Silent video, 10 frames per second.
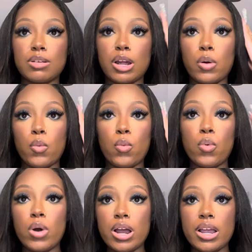I was like,
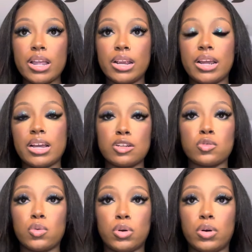what in the heck is
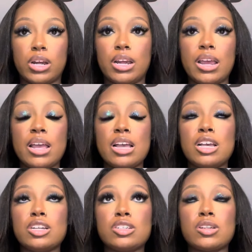going on?
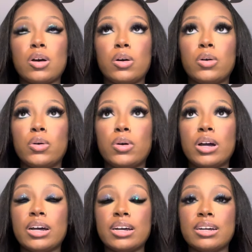So
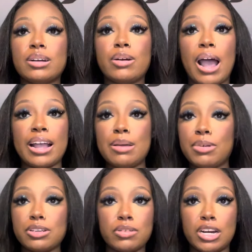I get
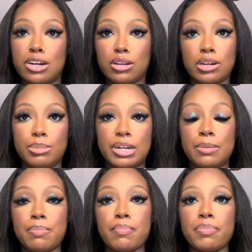myself together a little
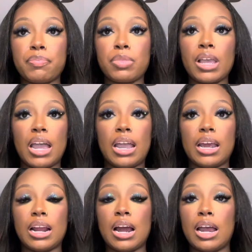bit
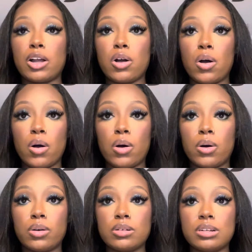and I had
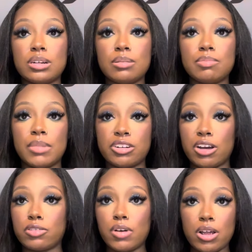called my
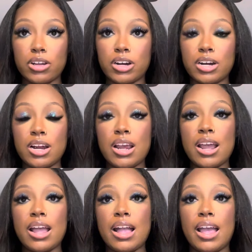child's father
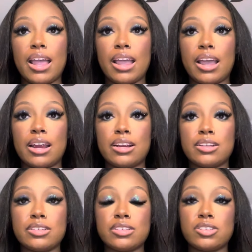
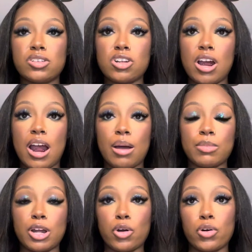and
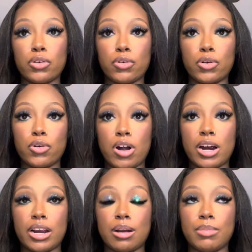I'm like on the phone
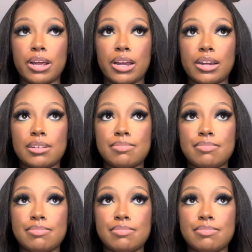crying. I'm like